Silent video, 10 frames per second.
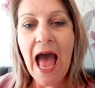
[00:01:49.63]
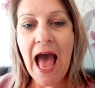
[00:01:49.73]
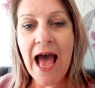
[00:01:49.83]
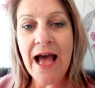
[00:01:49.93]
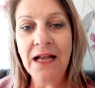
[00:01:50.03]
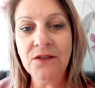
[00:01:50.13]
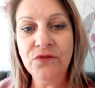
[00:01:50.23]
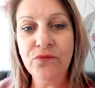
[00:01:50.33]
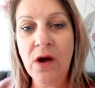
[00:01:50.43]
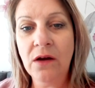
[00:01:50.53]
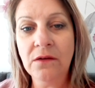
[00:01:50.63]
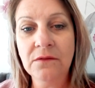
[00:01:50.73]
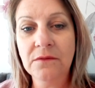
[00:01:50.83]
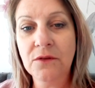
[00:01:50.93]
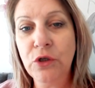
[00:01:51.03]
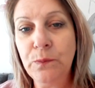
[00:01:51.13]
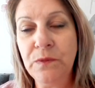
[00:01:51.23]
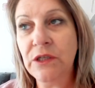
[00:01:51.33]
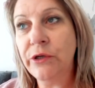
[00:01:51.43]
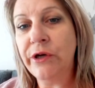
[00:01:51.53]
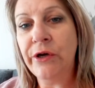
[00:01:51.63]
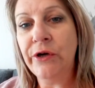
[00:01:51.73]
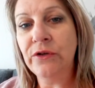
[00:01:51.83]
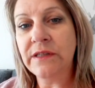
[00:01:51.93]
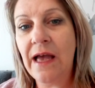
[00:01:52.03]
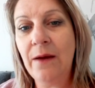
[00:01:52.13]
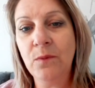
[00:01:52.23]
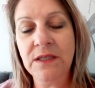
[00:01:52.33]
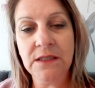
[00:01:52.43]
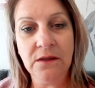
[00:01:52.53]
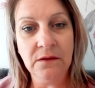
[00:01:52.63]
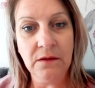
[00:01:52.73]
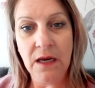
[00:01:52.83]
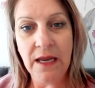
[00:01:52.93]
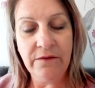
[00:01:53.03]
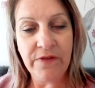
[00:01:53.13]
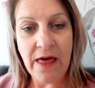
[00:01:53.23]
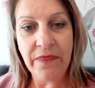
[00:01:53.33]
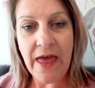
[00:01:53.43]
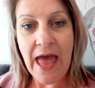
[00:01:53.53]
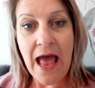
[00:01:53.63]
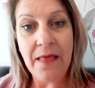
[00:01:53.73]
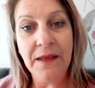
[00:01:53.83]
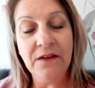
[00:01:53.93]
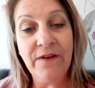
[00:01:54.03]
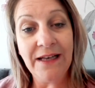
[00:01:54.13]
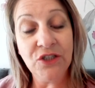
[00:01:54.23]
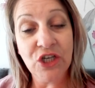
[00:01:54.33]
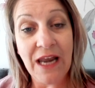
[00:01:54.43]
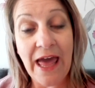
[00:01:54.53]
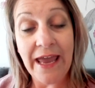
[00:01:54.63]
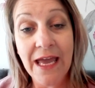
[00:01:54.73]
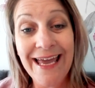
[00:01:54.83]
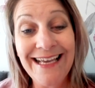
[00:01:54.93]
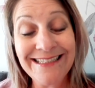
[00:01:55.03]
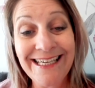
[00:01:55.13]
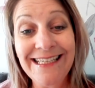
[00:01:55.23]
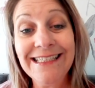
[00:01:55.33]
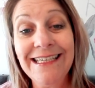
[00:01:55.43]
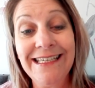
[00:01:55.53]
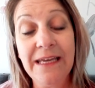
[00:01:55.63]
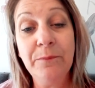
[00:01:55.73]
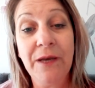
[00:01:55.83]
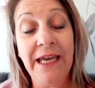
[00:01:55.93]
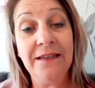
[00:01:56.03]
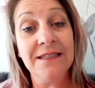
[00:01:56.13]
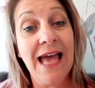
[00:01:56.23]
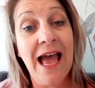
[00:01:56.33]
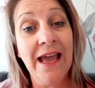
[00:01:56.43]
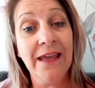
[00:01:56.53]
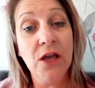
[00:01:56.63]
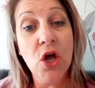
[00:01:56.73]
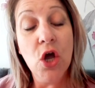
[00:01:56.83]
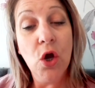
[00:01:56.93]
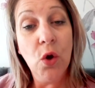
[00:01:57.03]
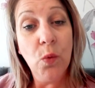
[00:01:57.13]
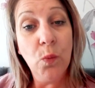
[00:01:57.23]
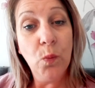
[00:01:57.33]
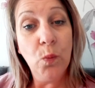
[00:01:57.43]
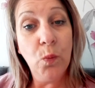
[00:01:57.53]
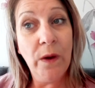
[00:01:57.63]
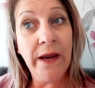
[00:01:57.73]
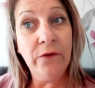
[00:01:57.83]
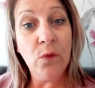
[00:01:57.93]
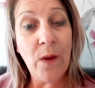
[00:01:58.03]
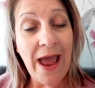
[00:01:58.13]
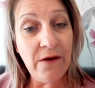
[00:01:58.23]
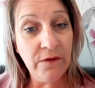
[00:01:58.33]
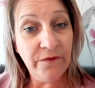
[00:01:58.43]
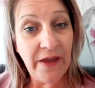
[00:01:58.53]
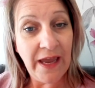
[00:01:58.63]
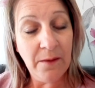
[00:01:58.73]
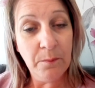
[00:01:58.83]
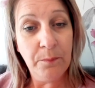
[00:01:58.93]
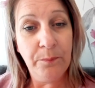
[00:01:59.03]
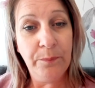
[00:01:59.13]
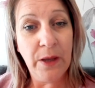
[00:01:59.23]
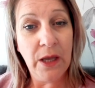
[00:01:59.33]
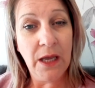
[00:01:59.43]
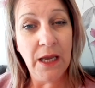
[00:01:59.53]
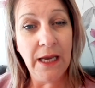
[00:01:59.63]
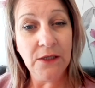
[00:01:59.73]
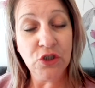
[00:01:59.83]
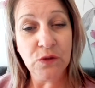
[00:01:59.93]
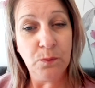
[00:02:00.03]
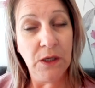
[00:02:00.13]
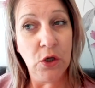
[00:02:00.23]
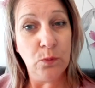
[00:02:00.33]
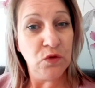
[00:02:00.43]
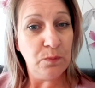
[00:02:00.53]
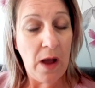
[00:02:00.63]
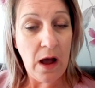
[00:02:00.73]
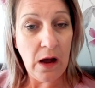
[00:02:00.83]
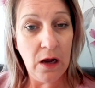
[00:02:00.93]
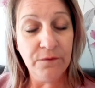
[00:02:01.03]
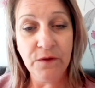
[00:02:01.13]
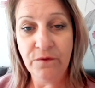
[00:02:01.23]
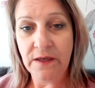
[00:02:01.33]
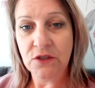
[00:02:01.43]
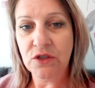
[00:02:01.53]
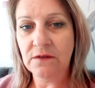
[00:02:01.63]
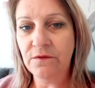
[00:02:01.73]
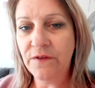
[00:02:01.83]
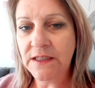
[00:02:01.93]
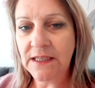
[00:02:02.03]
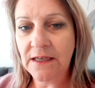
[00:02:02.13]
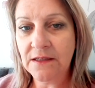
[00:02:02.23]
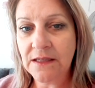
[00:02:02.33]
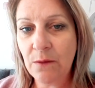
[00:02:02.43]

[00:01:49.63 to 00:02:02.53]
and Ron comes and goes and we still leave that there, and then eventually it's hidden in plain sight. We're aware of it, but it just becomes part of the fixtures and fittings